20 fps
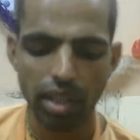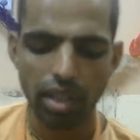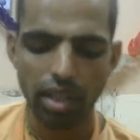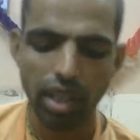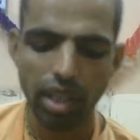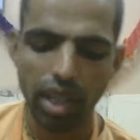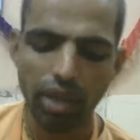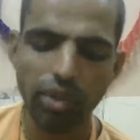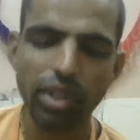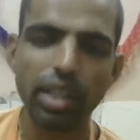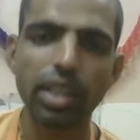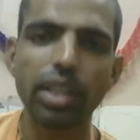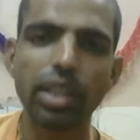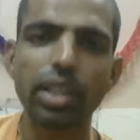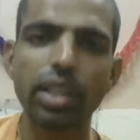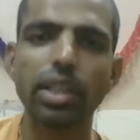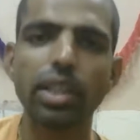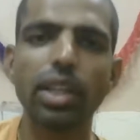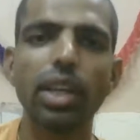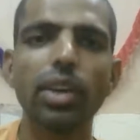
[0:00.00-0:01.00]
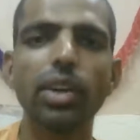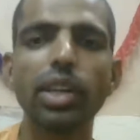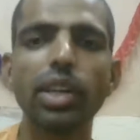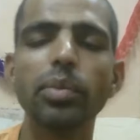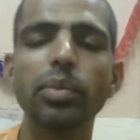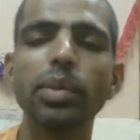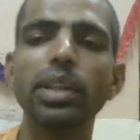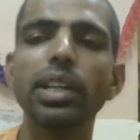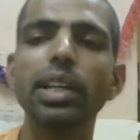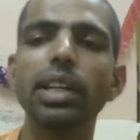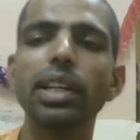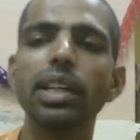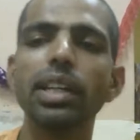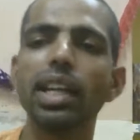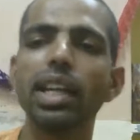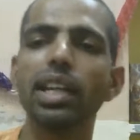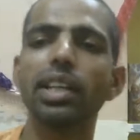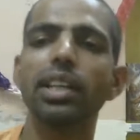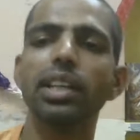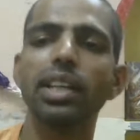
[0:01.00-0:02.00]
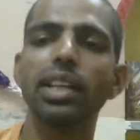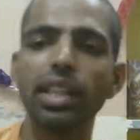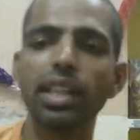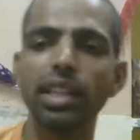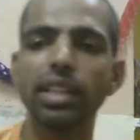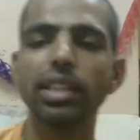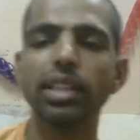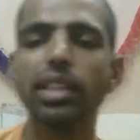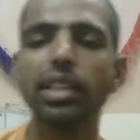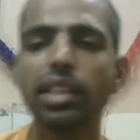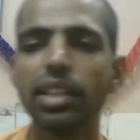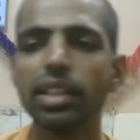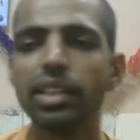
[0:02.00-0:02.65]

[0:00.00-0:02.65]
they have they have defeated that king.